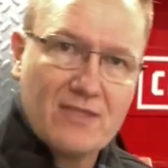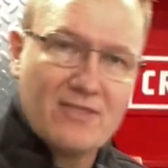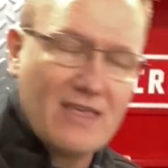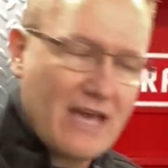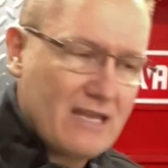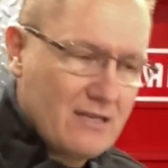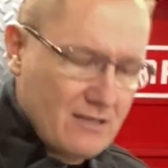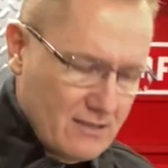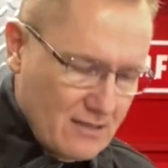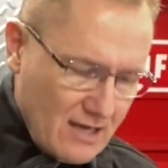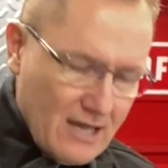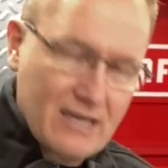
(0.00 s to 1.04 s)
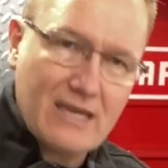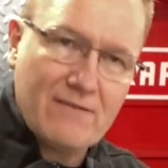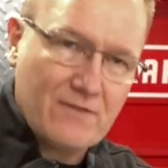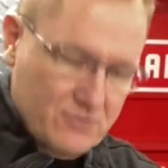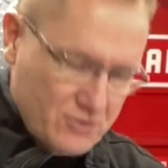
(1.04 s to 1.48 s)
Then
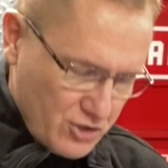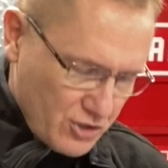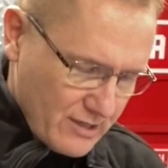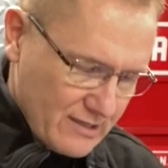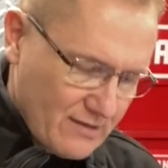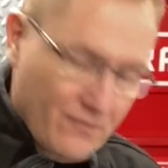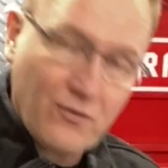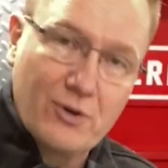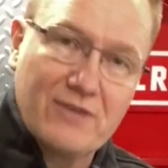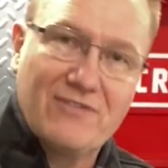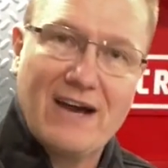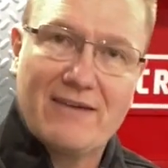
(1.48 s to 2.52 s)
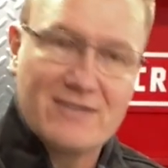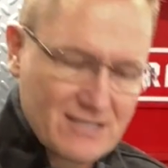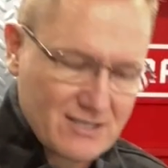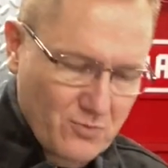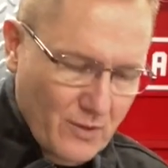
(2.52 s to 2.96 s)
if you turn it to 45,
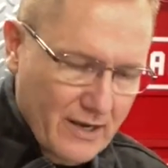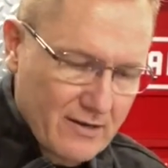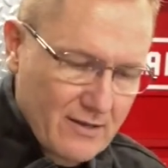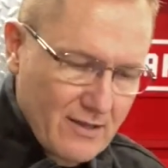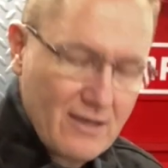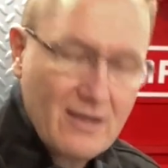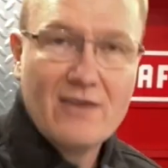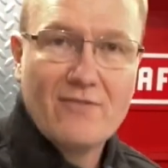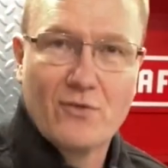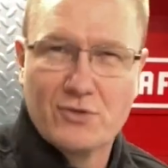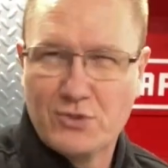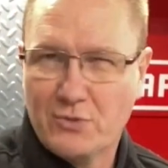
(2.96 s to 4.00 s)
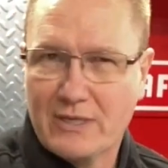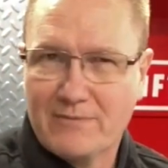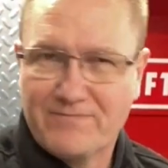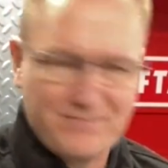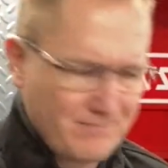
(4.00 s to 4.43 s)
this is where for
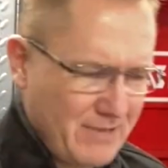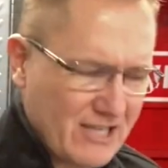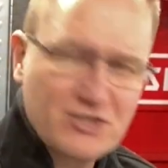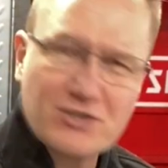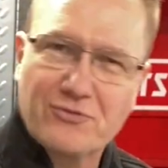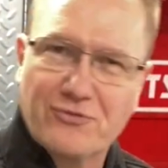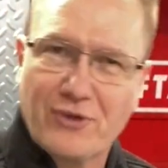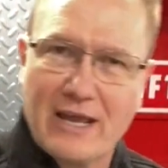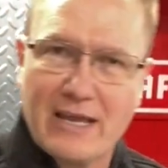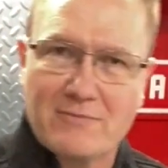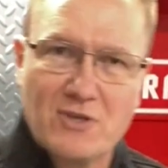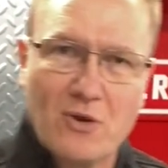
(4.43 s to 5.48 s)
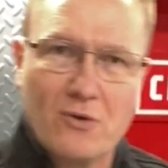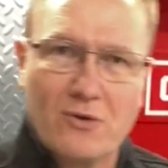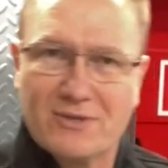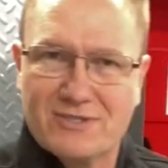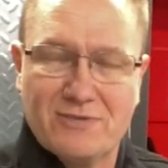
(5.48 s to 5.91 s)
doing picture frames
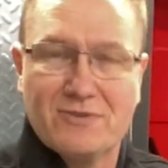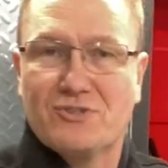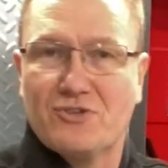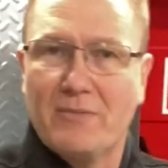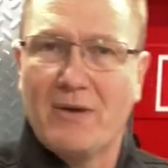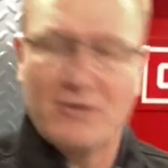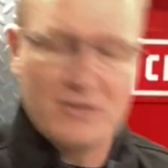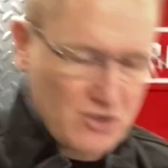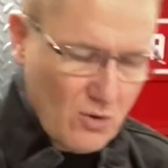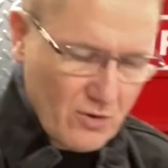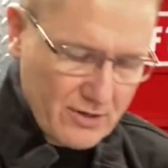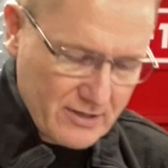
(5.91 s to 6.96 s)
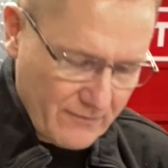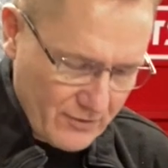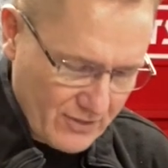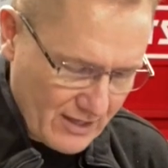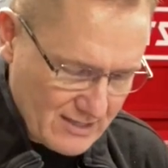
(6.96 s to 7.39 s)
or to trim out a door or
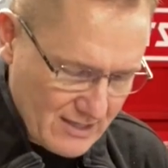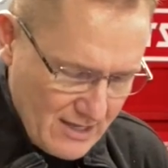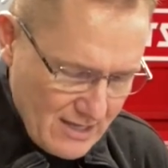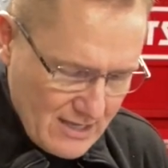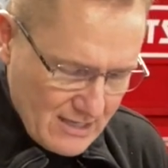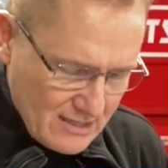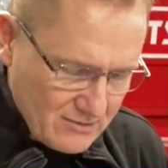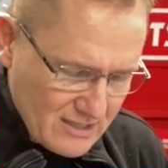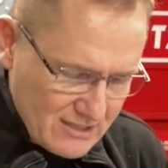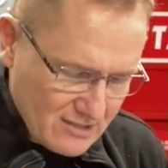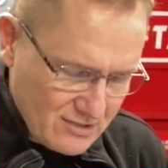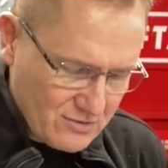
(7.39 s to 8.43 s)
different things, you need to